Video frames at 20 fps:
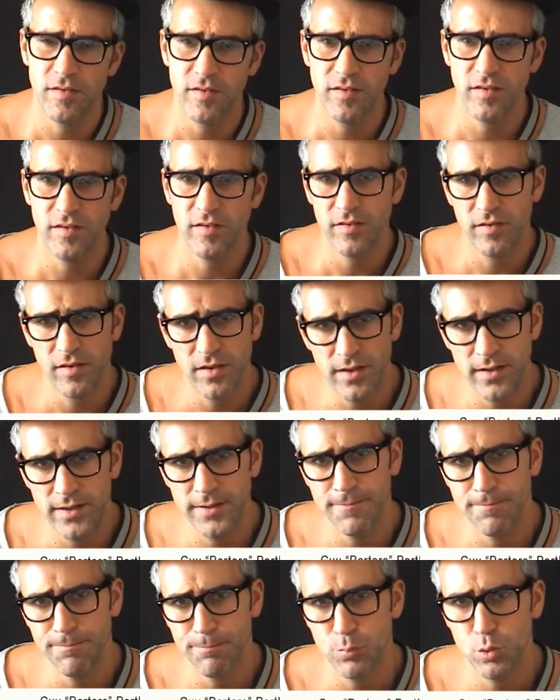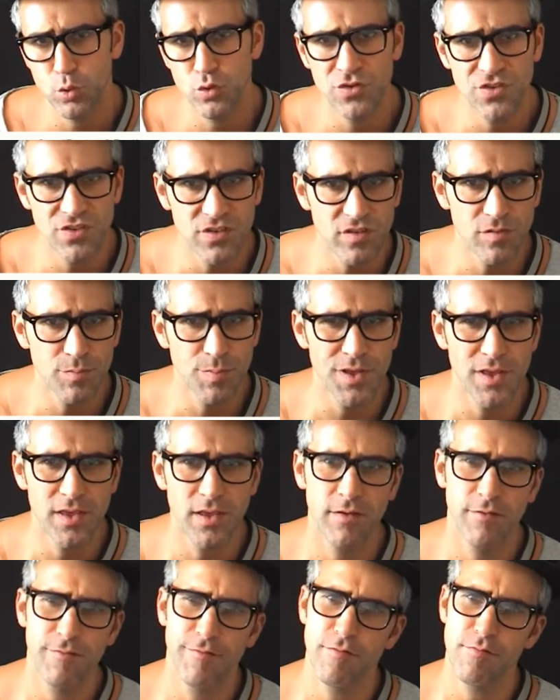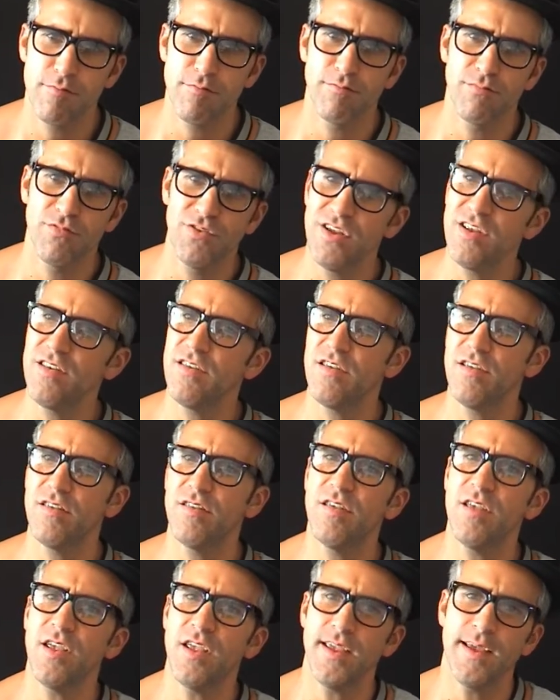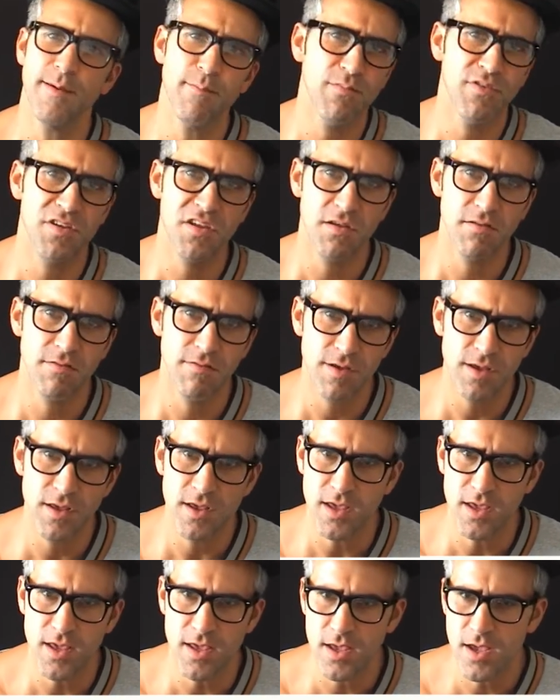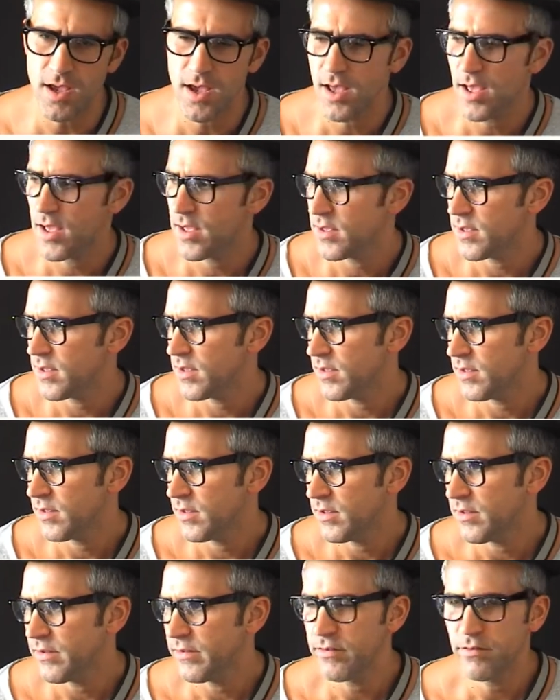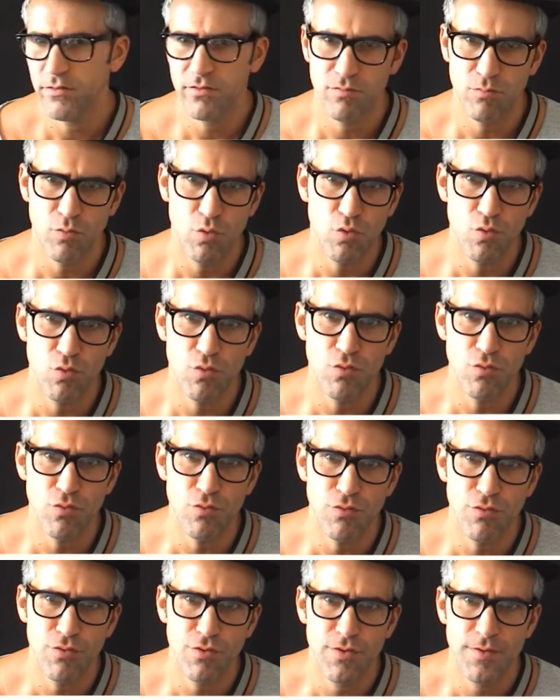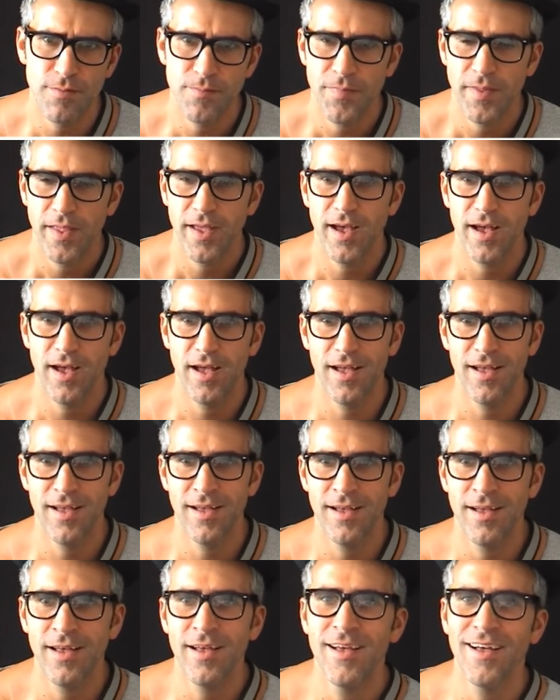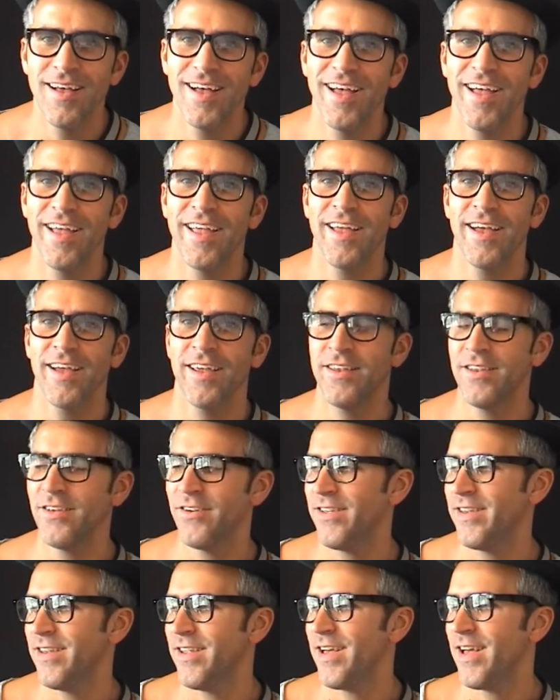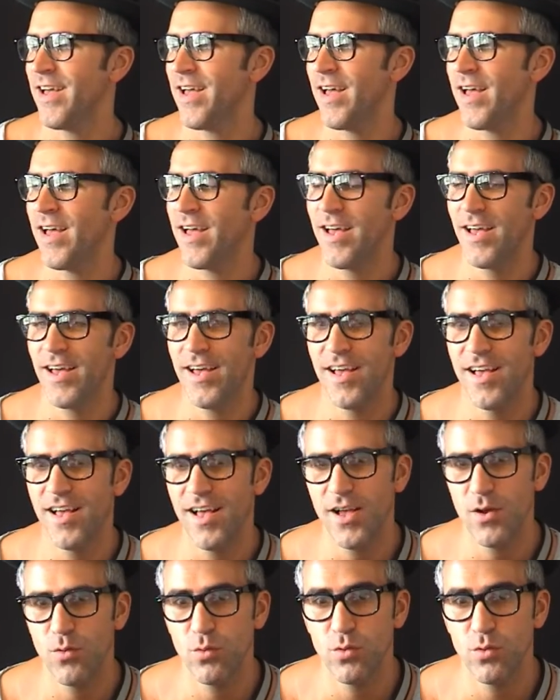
this is Porter speaking from DTC MTV. Smooth. Hey, how you doing? I